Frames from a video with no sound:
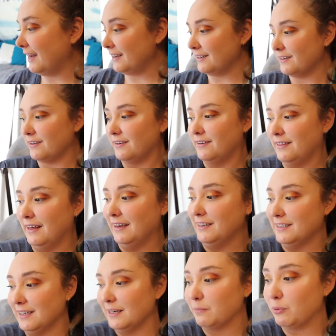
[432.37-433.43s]
and they
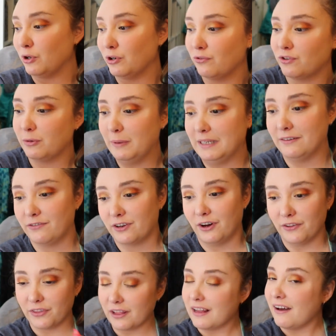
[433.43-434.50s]
did prove to be
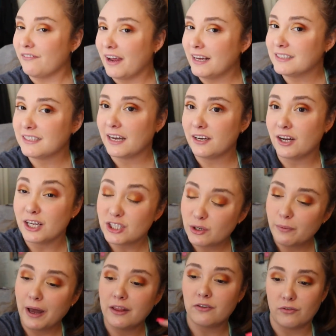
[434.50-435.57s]
difficult. The left-hand side, not
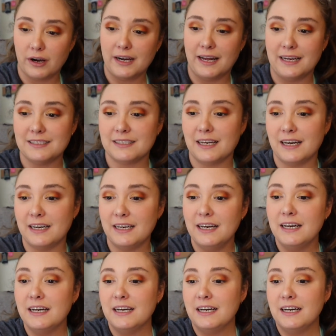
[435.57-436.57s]
so bad. The right-hand side,